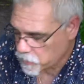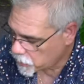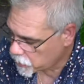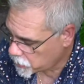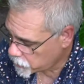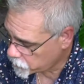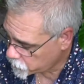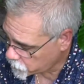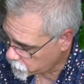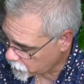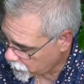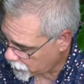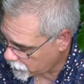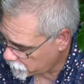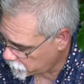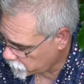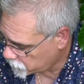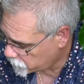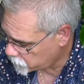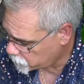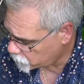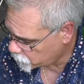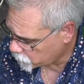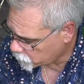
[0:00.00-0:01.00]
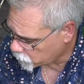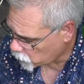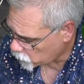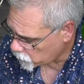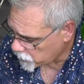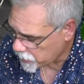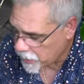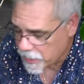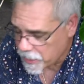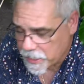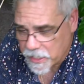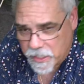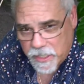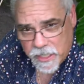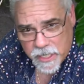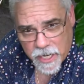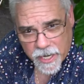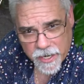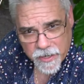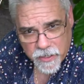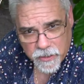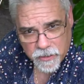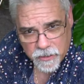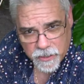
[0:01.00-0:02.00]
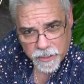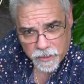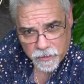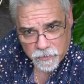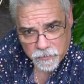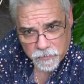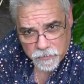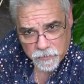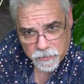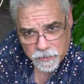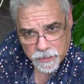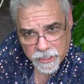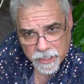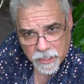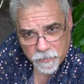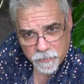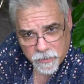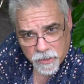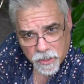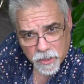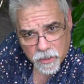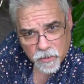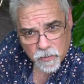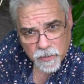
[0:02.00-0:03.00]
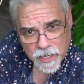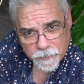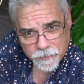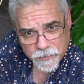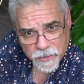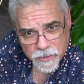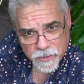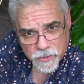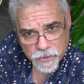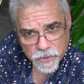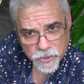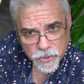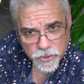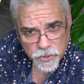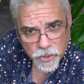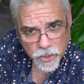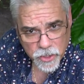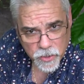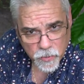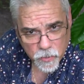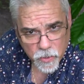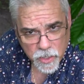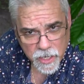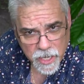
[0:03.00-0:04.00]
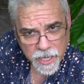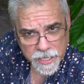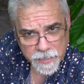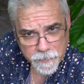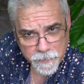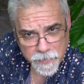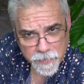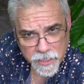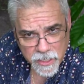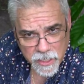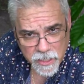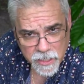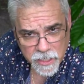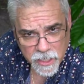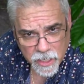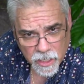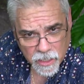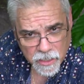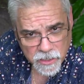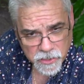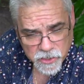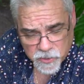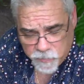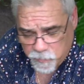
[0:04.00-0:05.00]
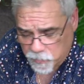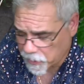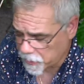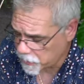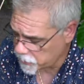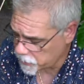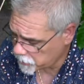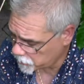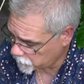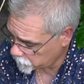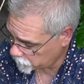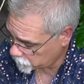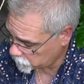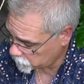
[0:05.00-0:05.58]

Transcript: is I've created an air layer, and I'm going to unwrap this to show you what I mean, and I'll explain it.